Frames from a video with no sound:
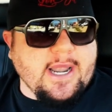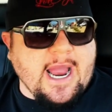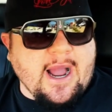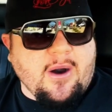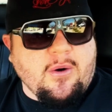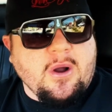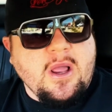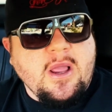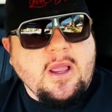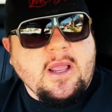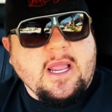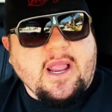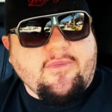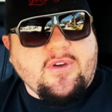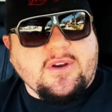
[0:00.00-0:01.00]
Now,
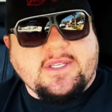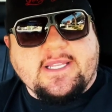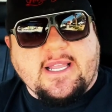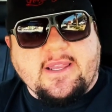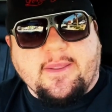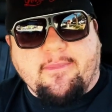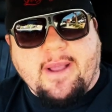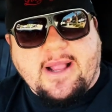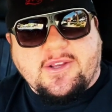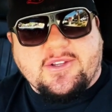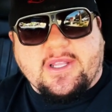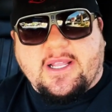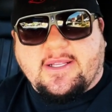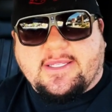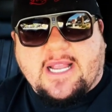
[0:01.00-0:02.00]
if you're sitting the bench
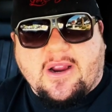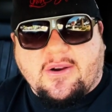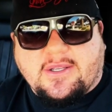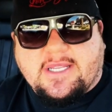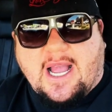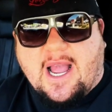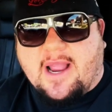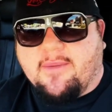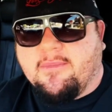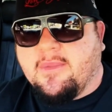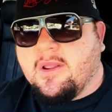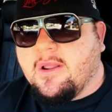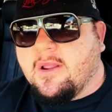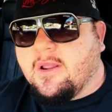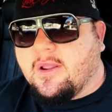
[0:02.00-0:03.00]
the entire time,
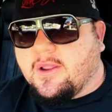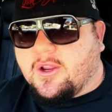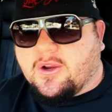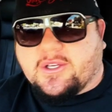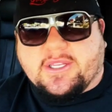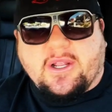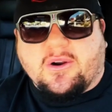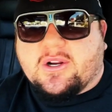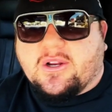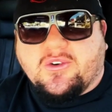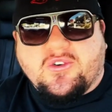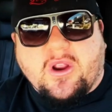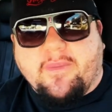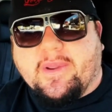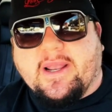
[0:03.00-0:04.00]
you're still
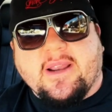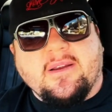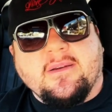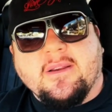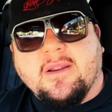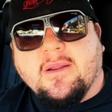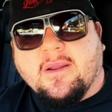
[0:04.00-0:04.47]
contributing.